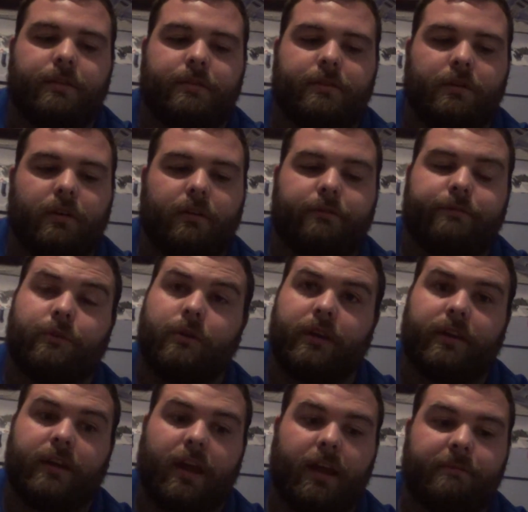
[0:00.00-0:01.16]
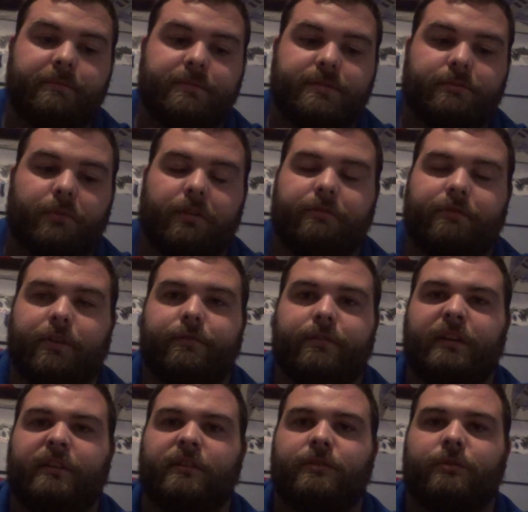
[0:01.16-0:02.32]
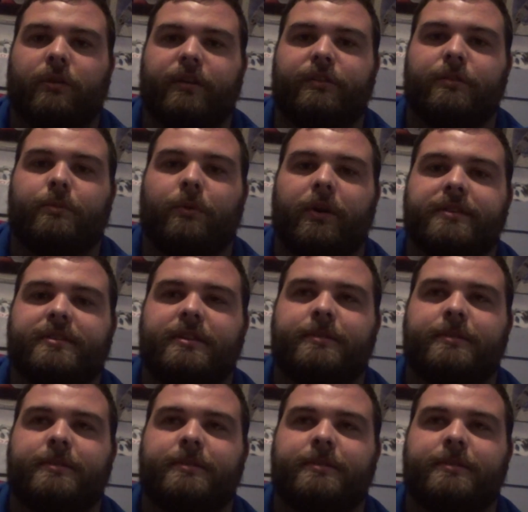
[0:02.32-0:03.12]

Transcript: 30 to 40 games with 15 to 22 points.